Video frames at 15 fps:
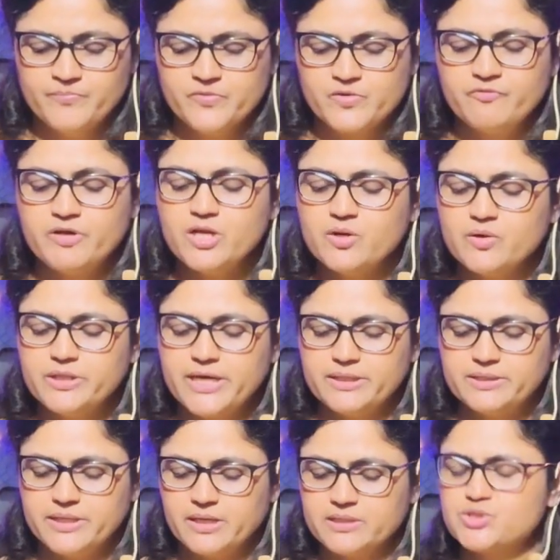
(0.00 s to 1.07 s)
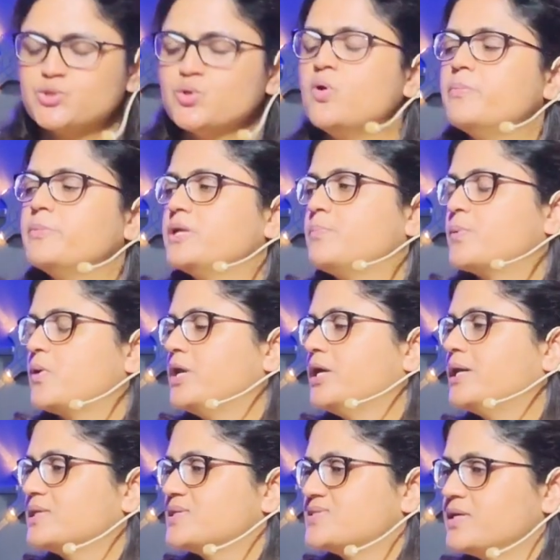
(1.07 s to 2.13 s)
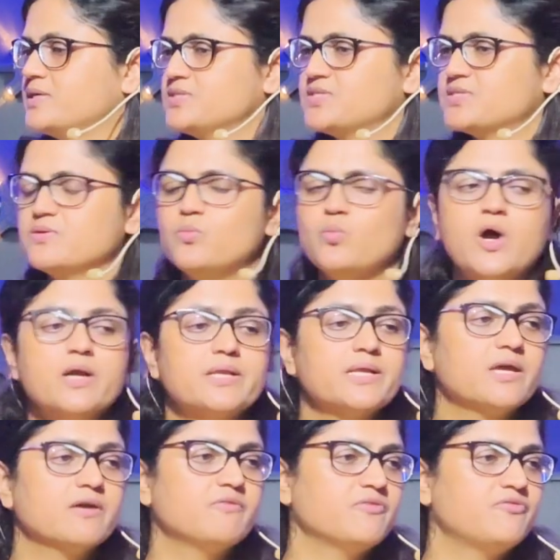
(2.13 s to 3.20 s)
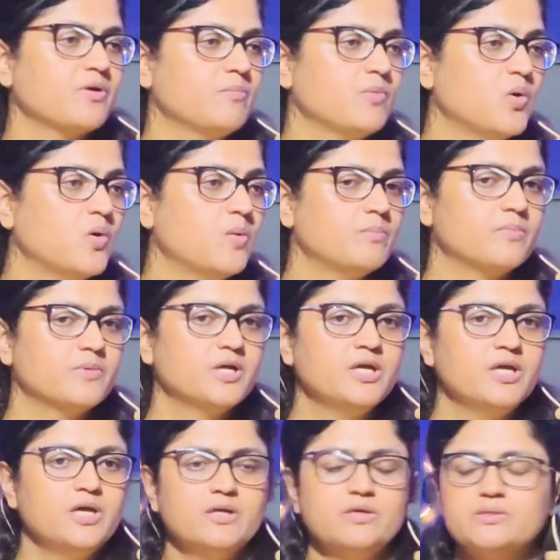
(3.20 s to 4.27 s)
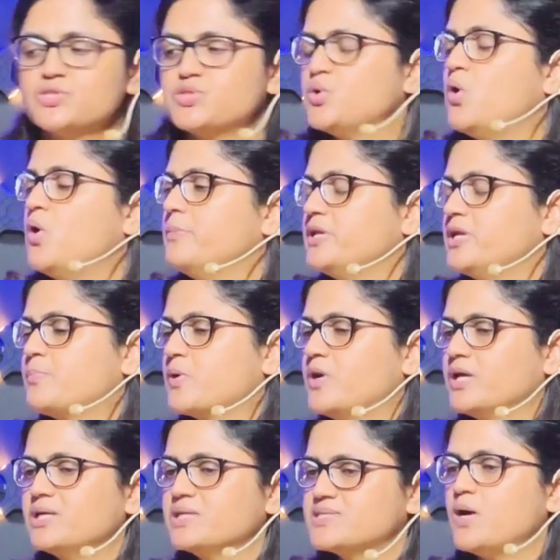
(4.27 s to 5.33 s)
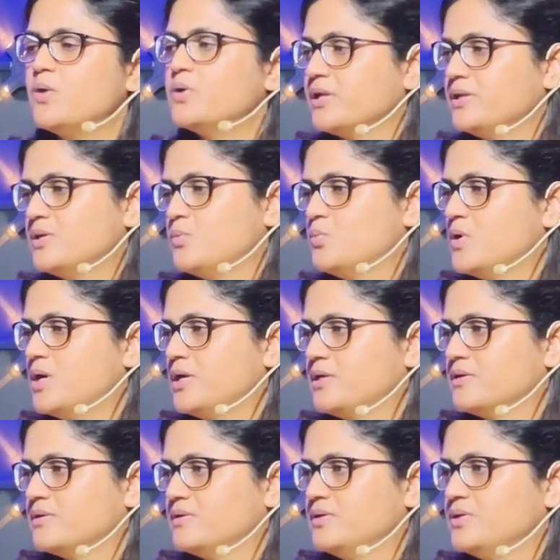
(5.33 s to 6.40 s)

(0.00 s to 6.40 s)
So we know that there are so many prodigal sons wandering away from home. You know, so many prodigals out in the world.